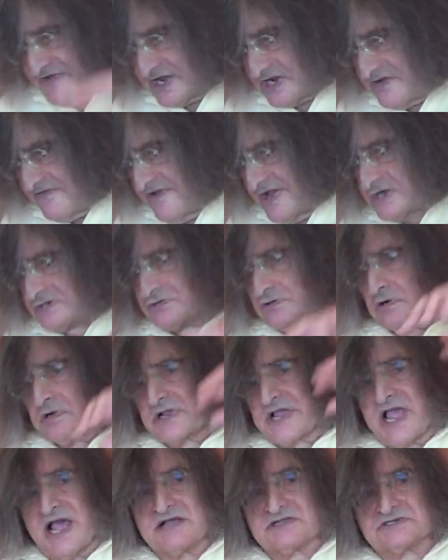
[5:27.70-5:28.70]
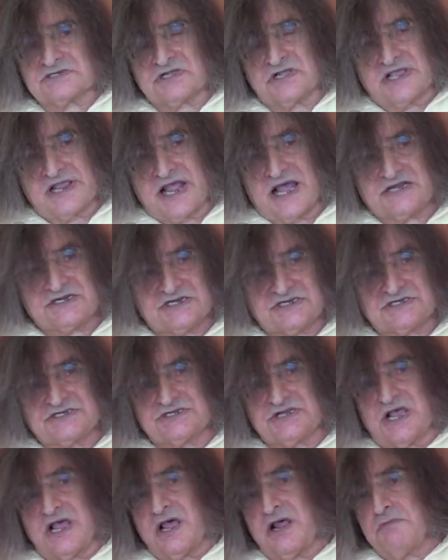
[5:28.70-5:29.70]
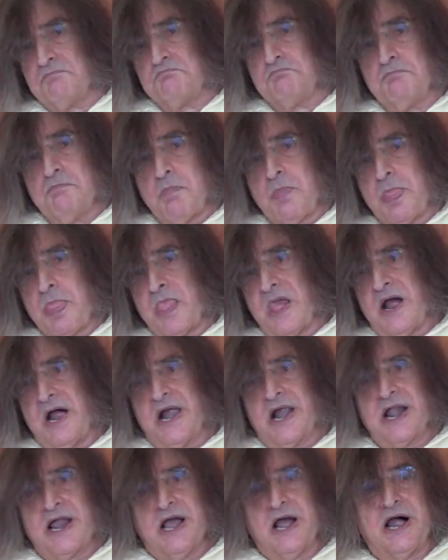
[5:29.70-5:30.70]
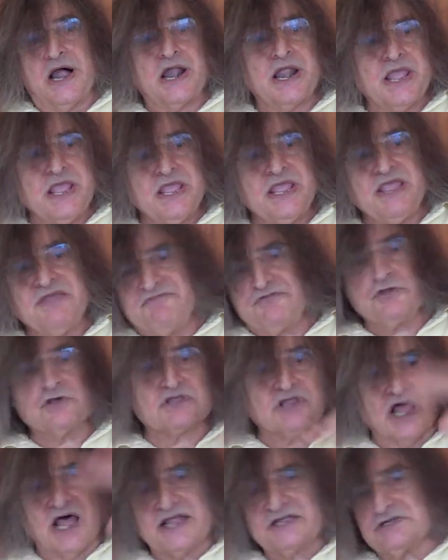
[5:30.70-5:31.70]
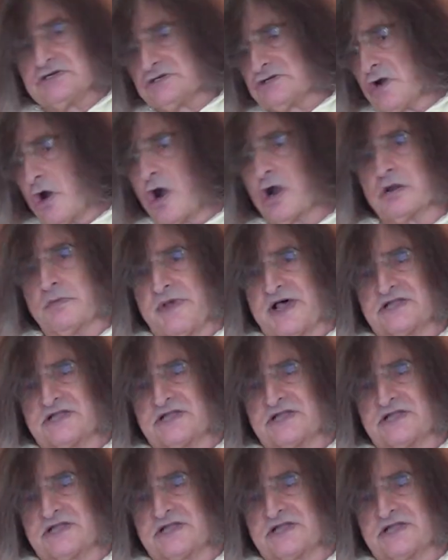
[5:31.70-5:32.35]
of individual counseling, I just said, if you'd like to talk